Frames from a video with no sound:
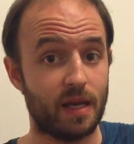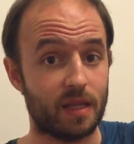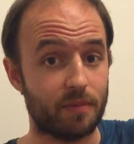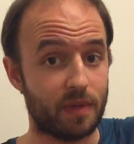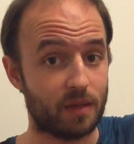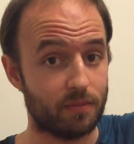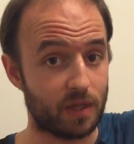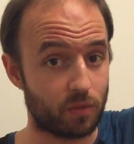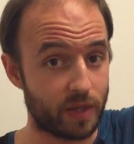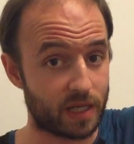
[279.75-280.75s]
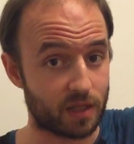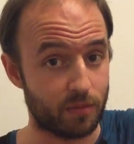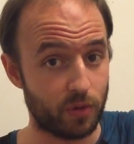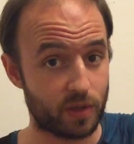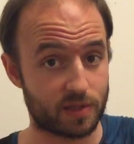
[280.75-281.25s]
in the midweek the
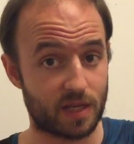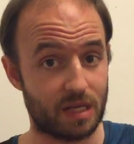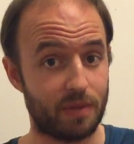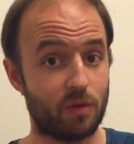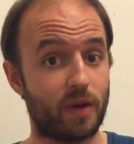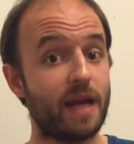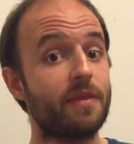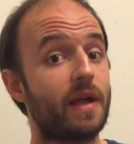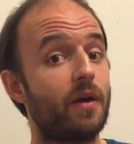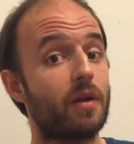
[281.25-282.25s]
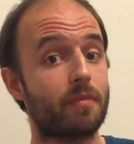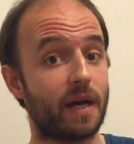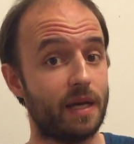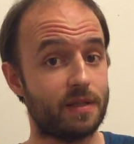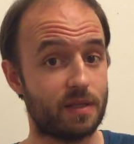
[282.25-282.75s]
moon is going to be right there in
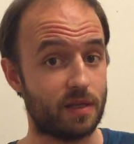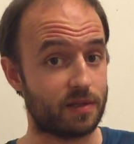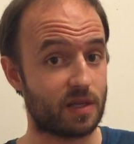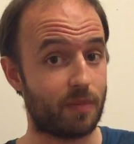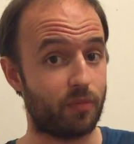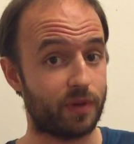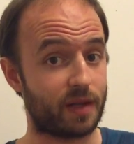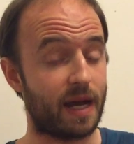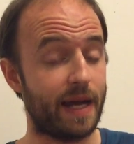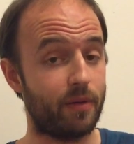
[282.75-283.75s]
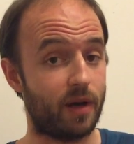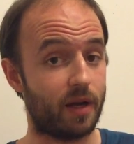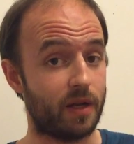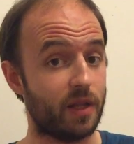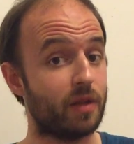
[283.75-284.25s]
Pisces up with
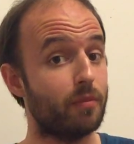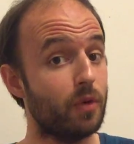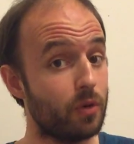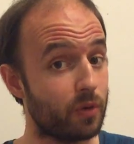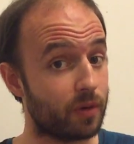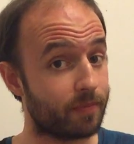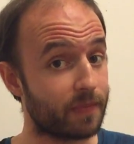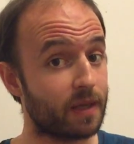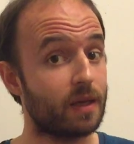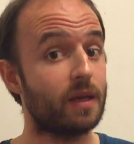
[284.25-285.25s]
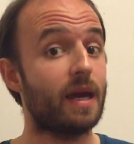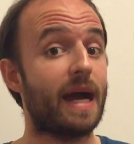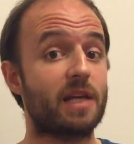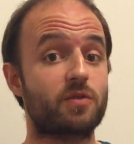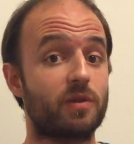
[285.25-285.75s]
Chiron, and the moon
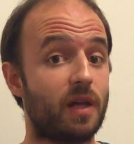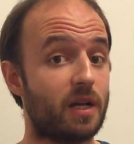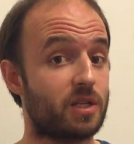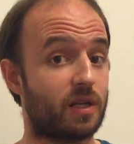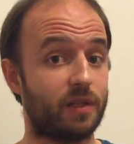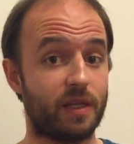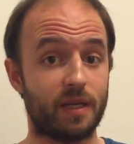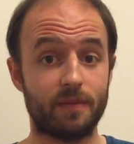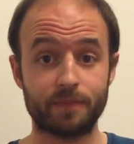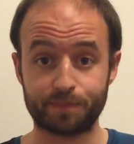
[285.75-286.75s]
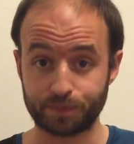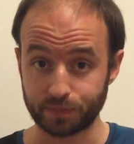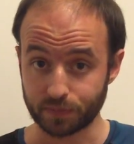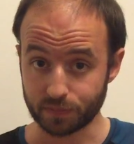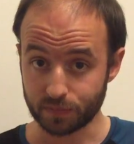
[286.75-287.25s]
astrologically
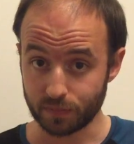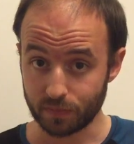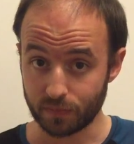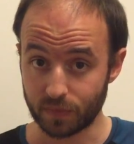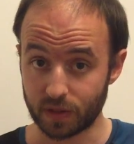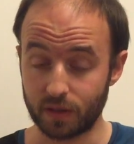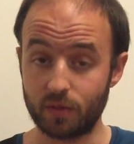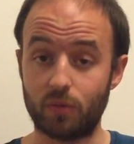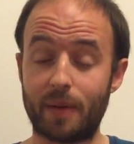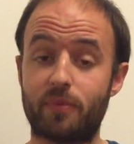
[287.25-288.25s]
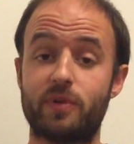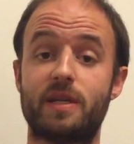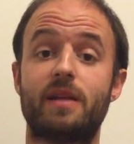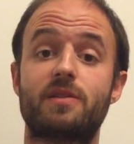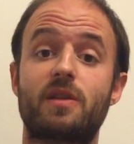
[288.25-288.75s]

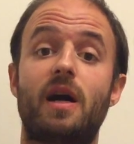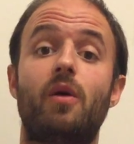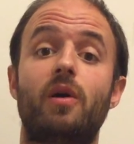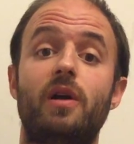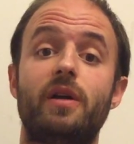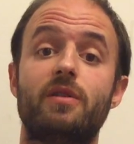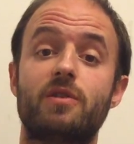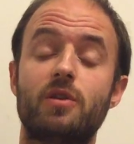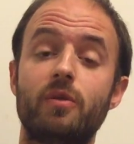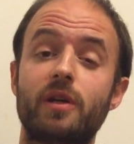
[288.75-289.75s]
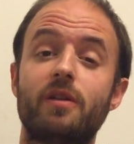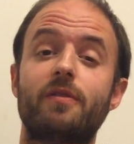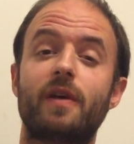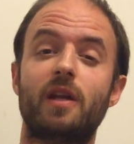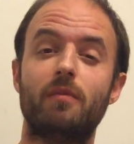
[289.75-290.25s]
represents our
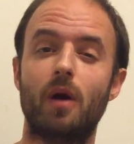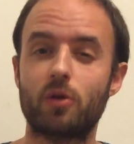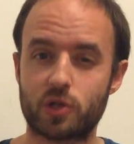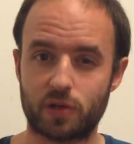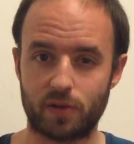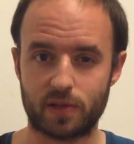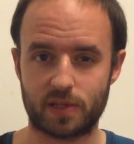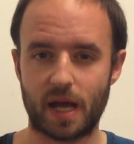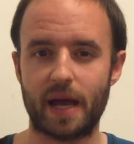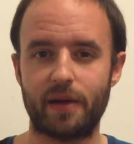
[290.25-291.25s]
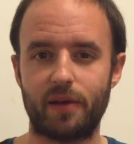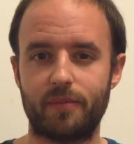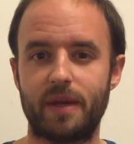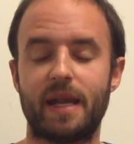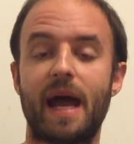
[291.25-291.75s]
intuitive and emotional style
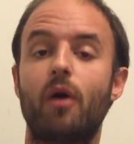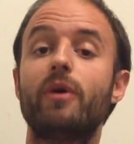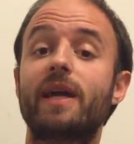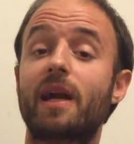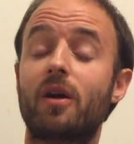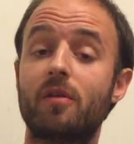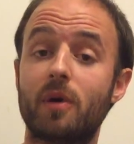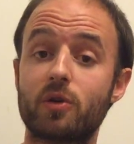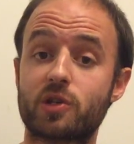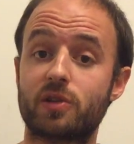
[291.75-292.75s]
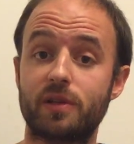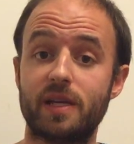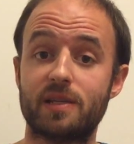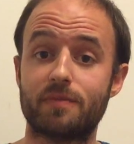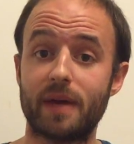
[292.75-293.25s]
and how we get our emotional
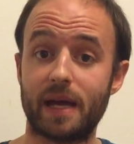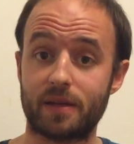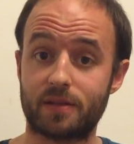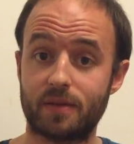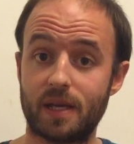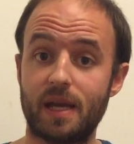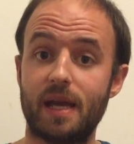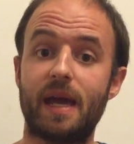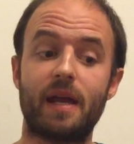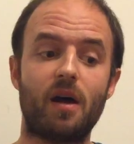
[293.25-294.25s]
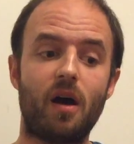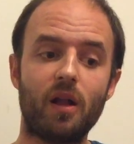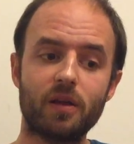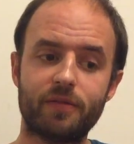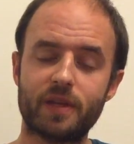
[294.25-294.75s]
needs met. And
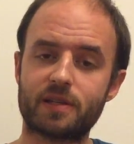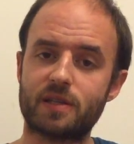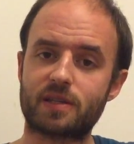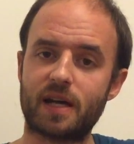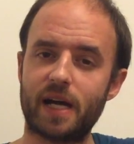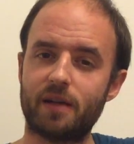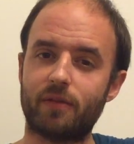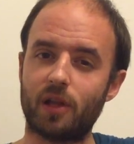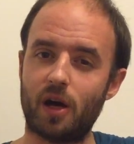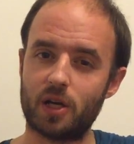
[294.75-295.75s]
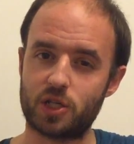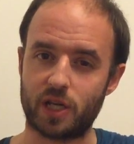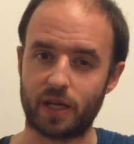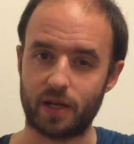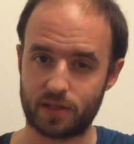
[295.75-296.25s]
all of this is kind of
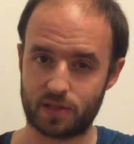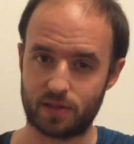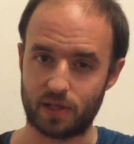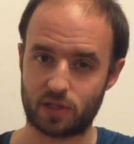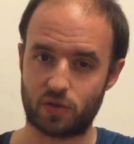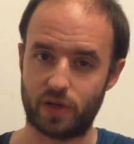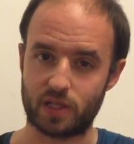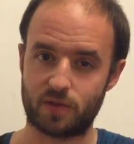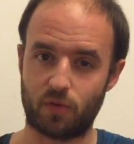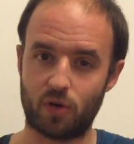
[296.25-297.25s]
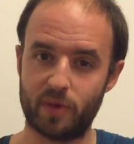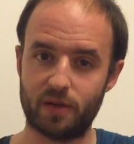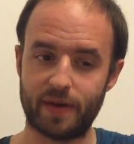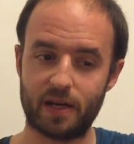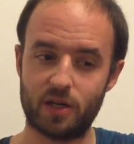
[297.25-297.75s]
launching us, this
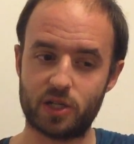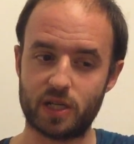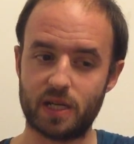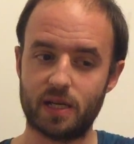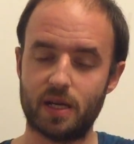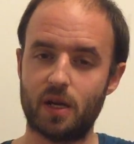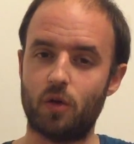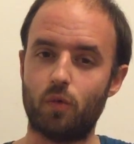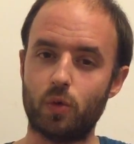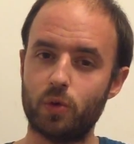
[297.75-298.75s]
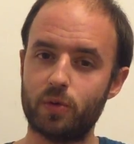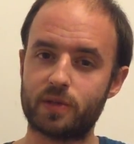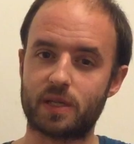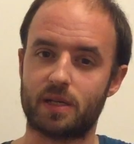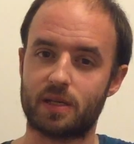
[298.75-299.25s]
transformative energy,
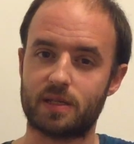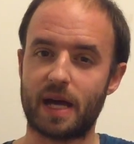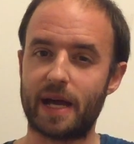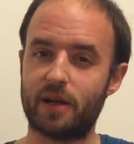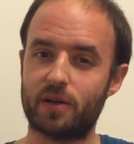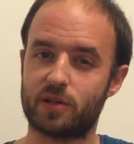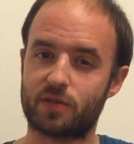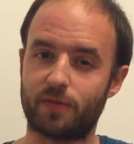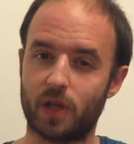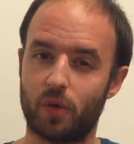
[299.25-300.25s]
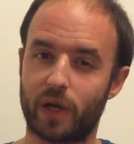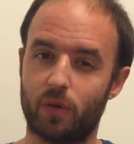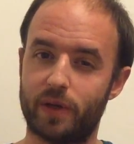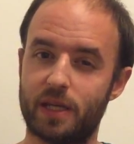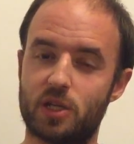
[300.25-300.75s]
wounds and desires
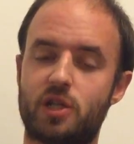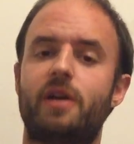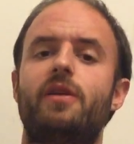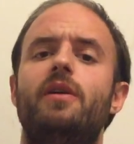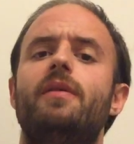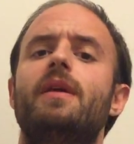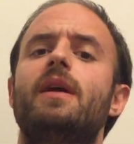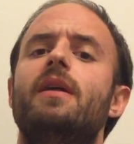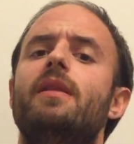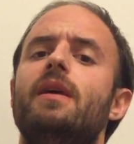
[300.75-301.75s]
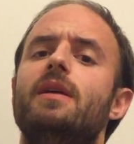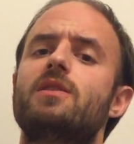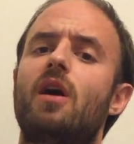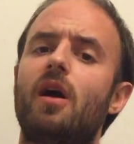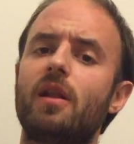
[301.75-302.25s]
flowing with each other.
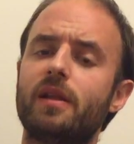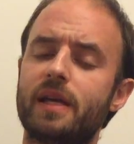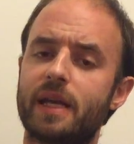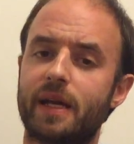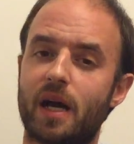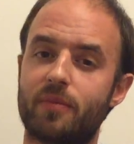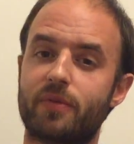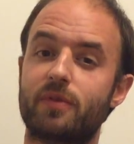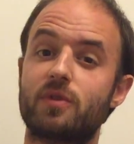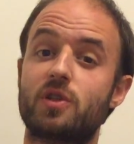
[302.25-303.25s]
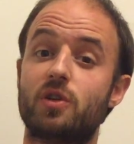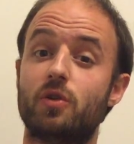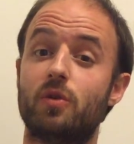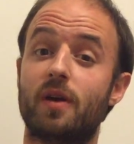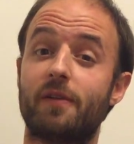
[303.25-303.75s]
it's all leading up
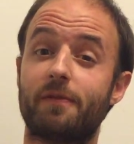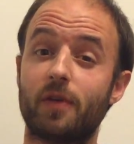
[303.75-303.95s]
to a